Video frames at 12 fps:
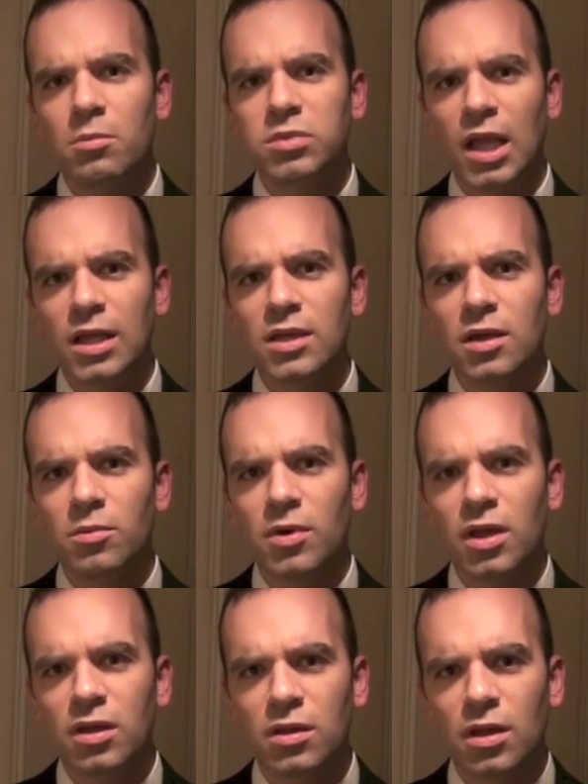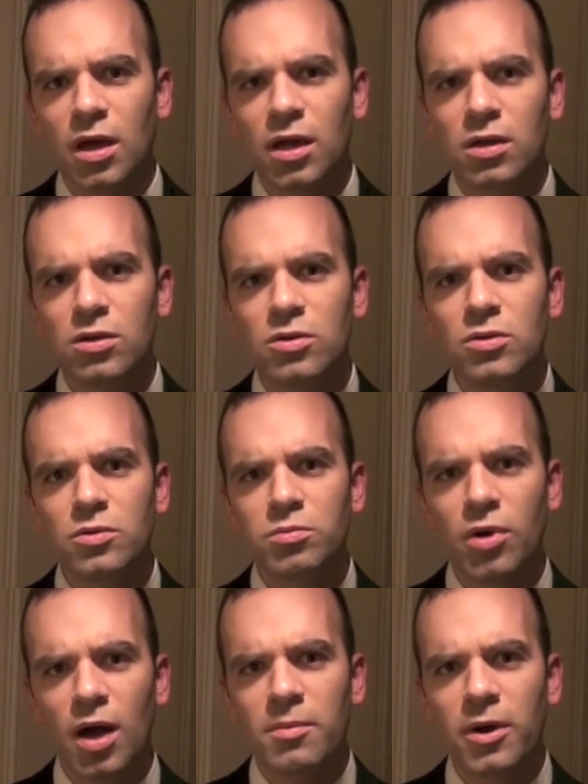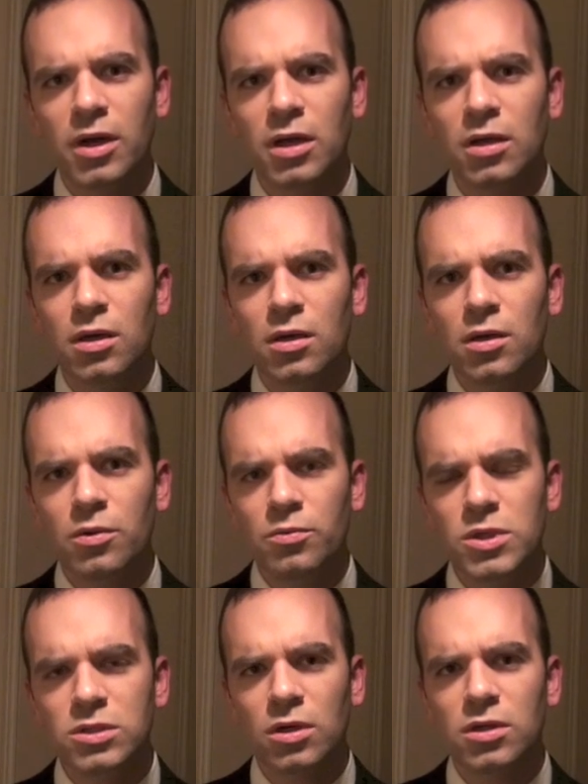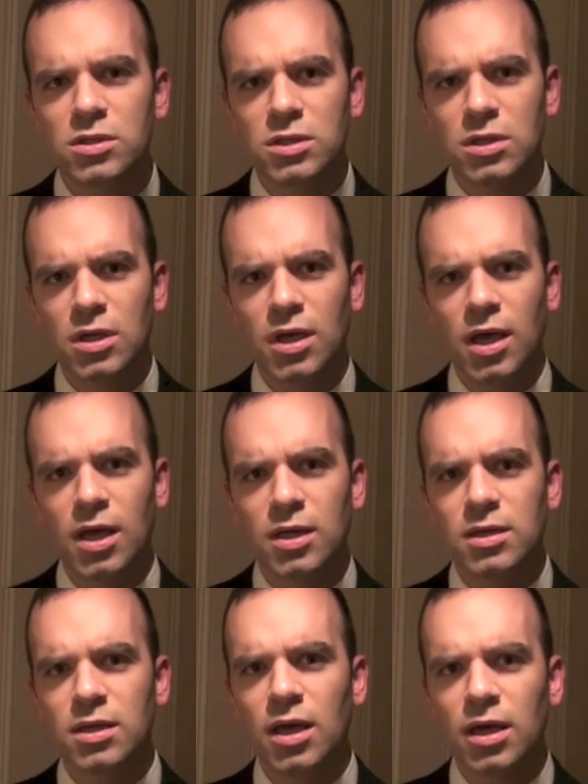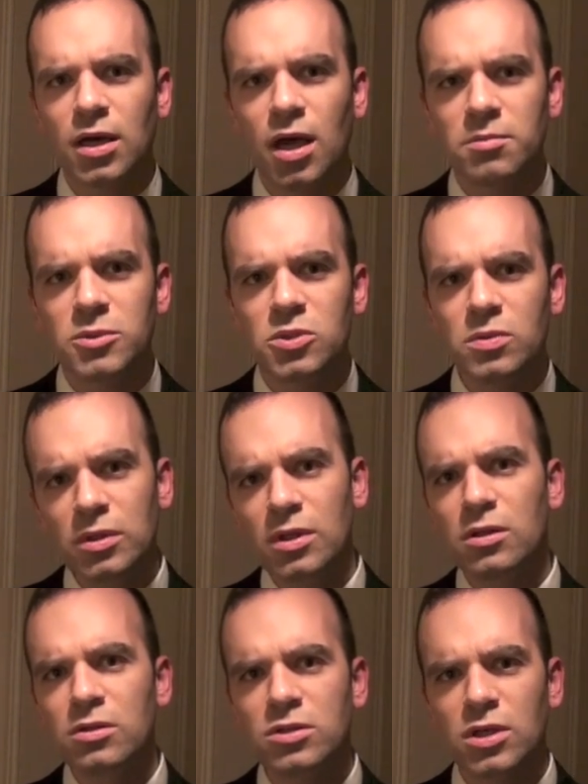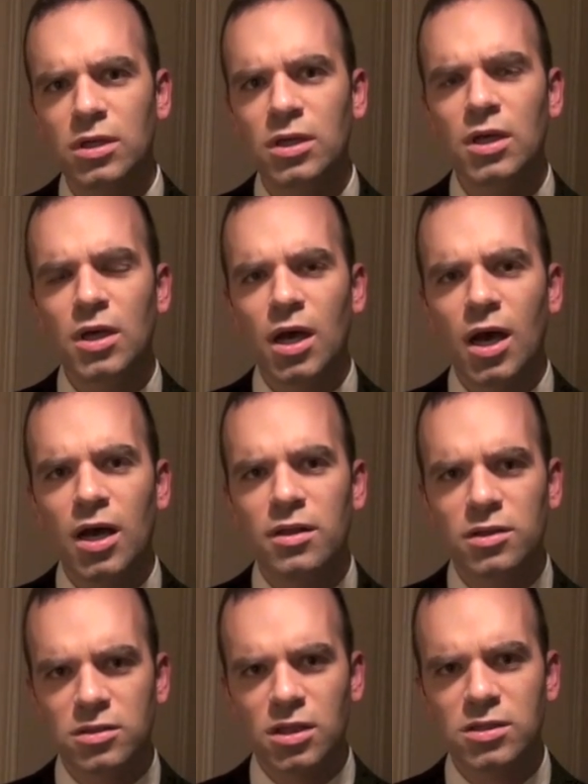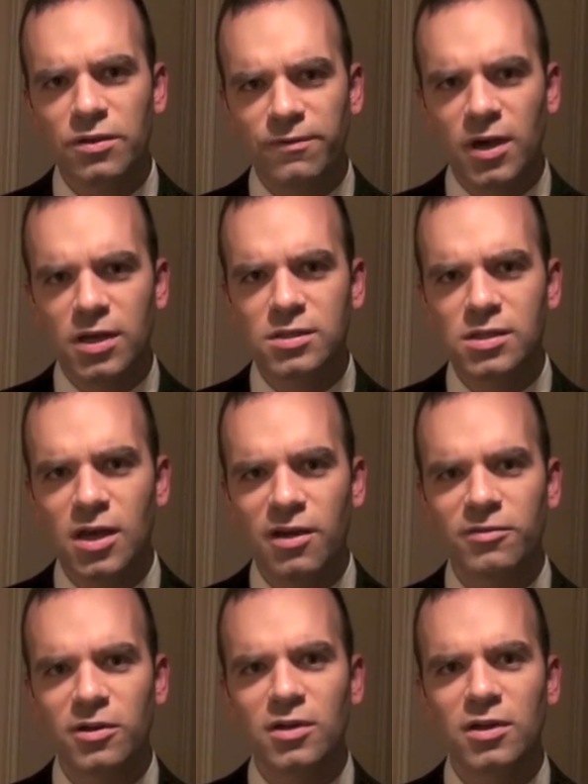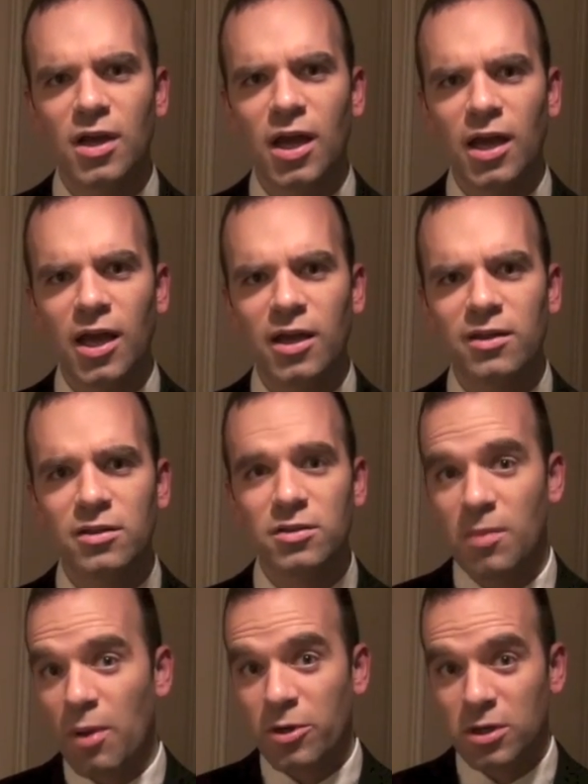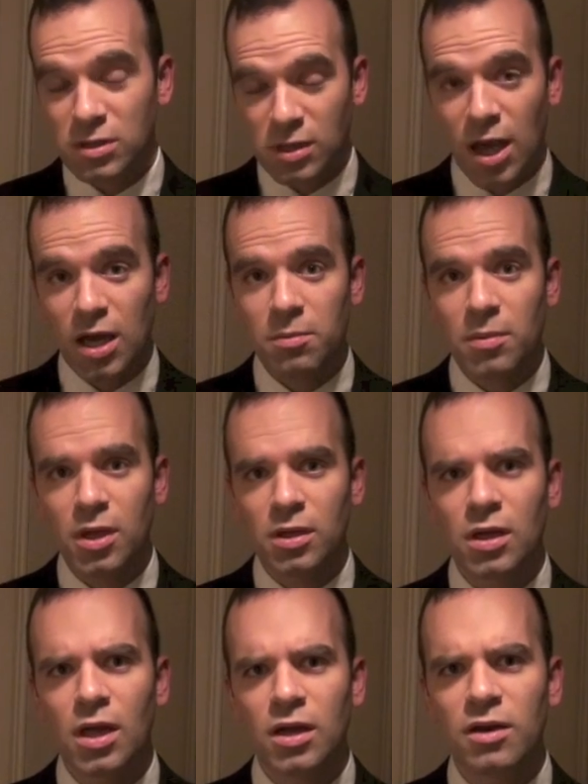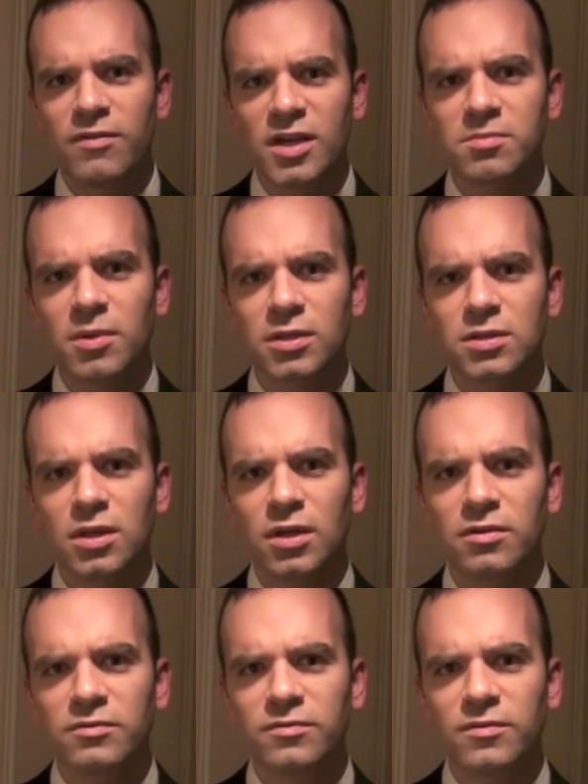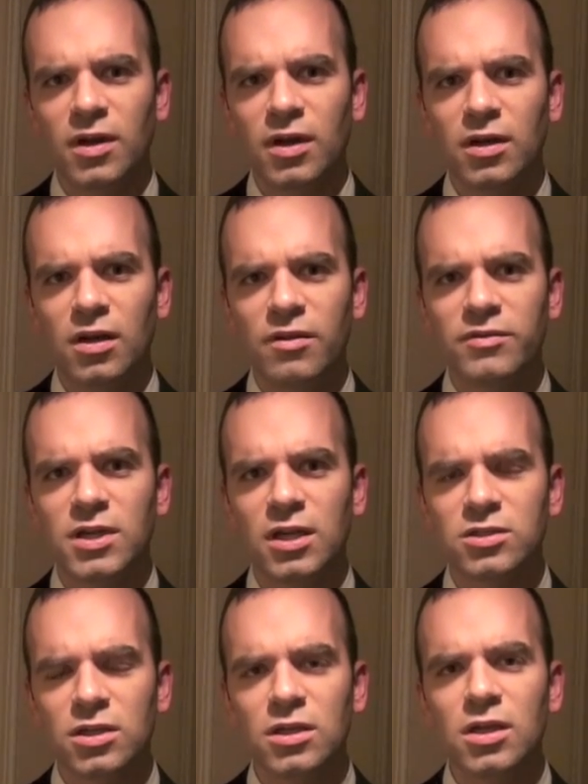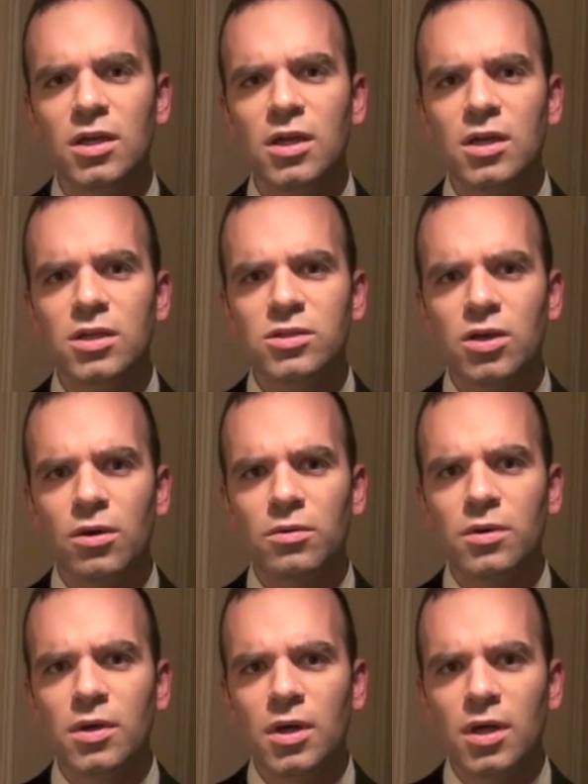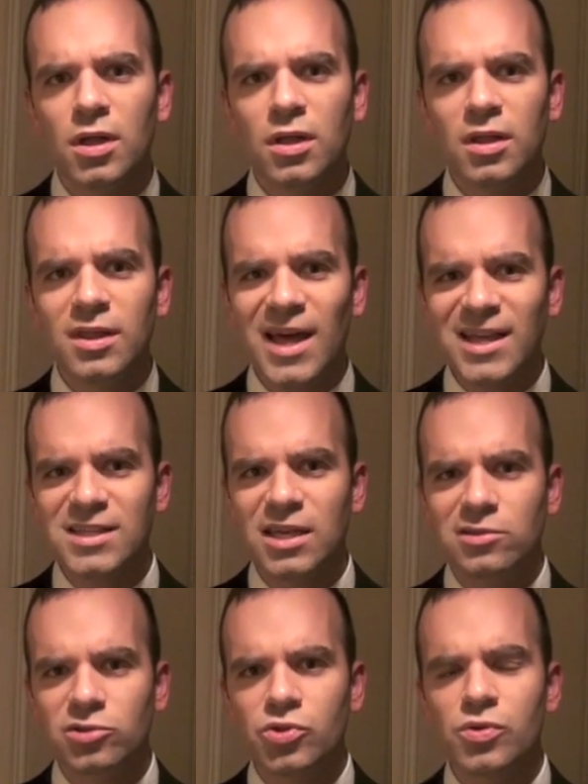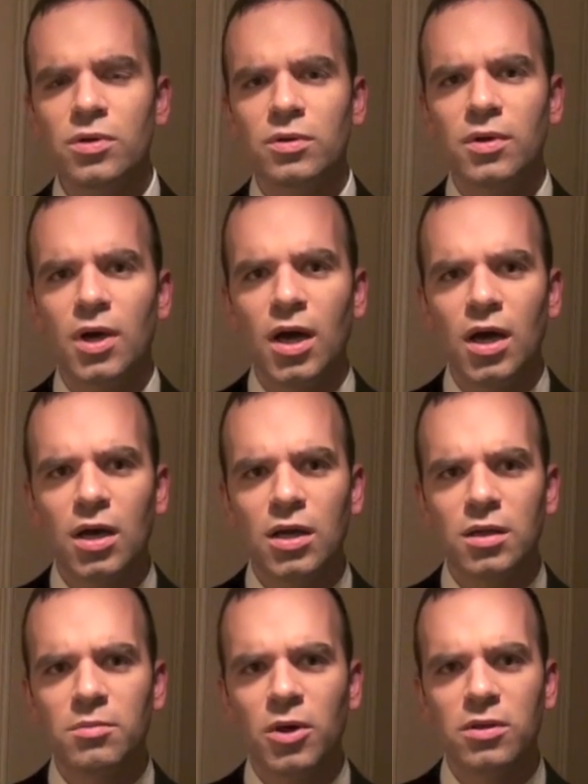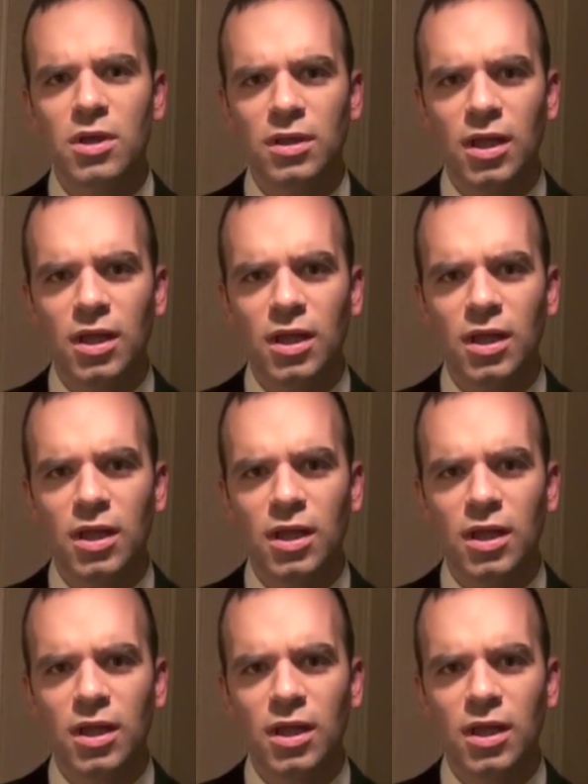blend it with new primary research, and come to a conclusion that justifies the effort and my reader's time and investment of attention. So that's held true in both The